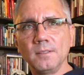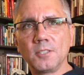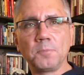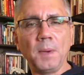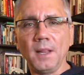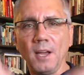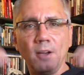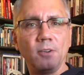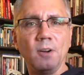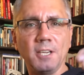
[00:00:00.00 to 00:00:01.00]
spell
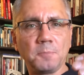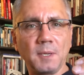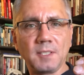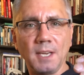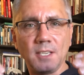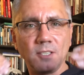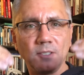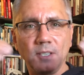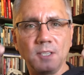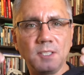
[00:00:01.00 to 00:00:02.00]
out your
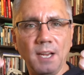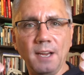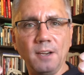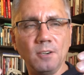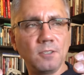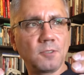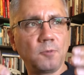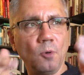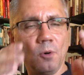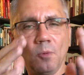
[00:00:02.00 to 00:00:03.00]
expectations, desires
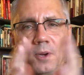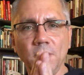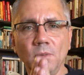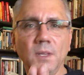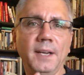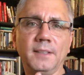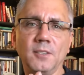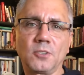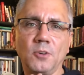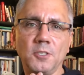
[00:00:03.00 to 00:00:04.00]
for what you'd like
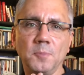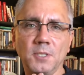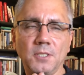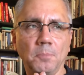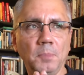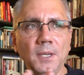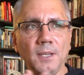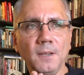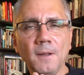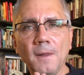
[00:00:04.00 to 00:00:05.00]
this Christmas to
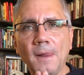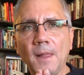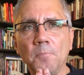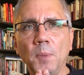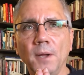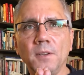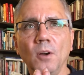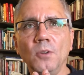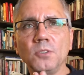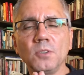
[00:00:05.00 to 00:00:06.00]
be, but
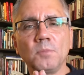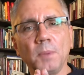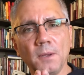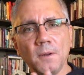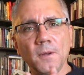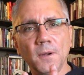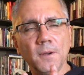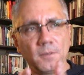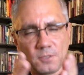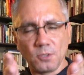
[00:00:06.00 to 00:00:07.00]

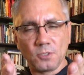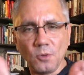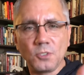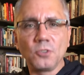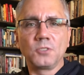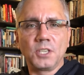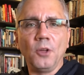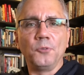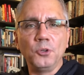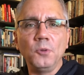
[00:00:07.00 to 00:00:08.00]

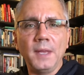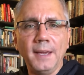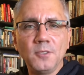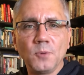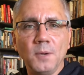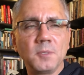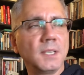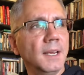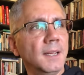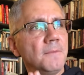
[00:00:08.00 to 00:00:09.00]
still do that is what I'm
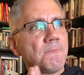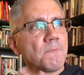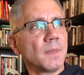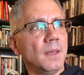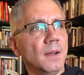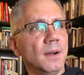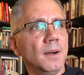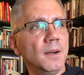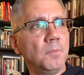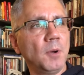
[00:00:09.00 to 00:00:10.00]
saying.
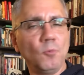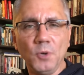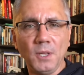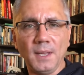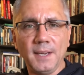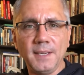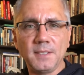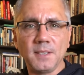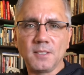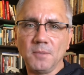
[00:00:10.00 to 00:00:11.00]
but
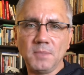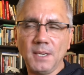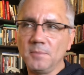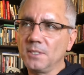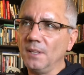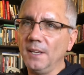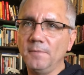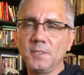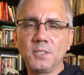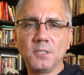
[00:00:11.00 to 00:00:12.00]
realize that sometimes your
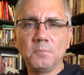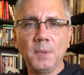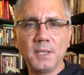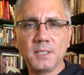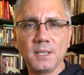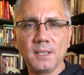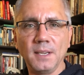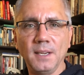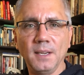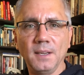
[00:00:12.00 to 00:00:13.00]
life is just messy,
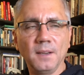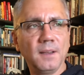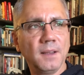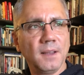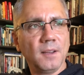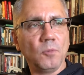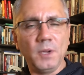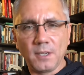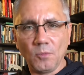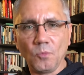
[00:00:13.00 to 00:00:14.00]
and
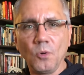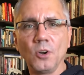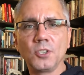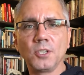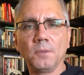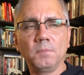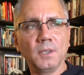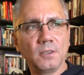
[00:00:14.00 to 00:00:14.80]
we can worship the